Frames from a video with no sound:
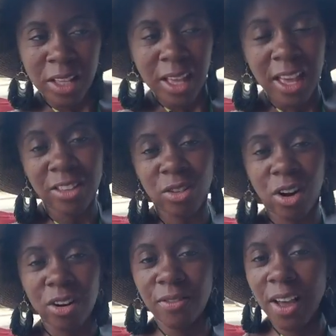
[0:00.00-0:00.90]
And so
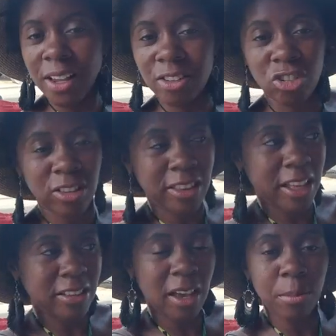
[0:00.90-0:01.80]
Carnival is just
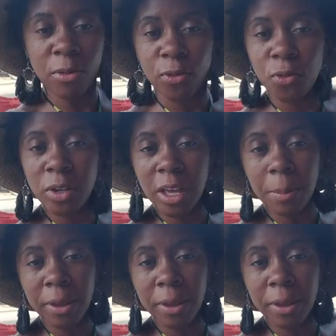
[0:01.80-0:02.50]
that time to free up.